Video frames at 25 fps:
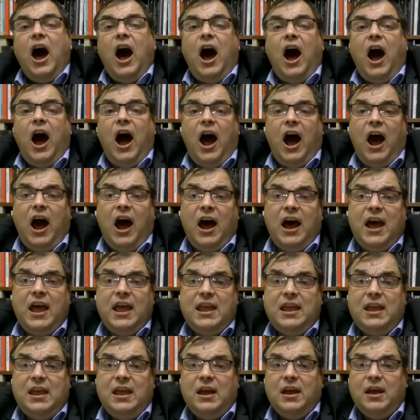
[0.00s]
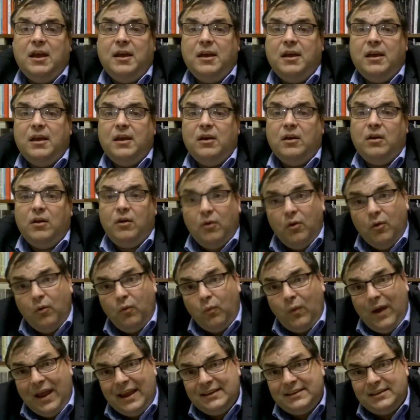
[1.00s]
I
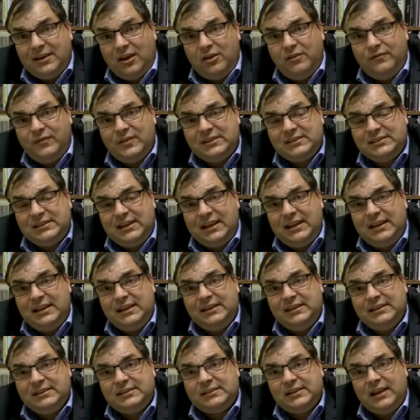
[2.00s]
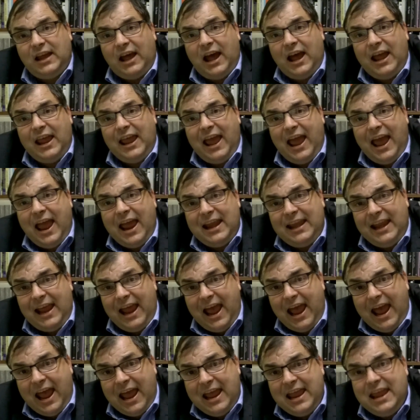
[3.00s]
went overseas. I had
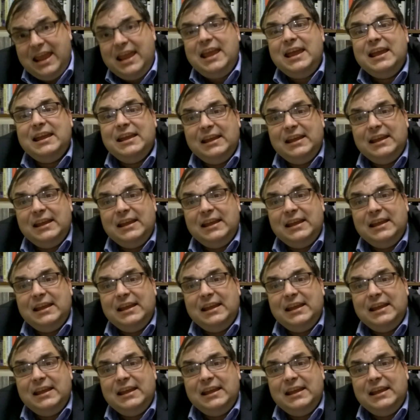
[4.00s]
a,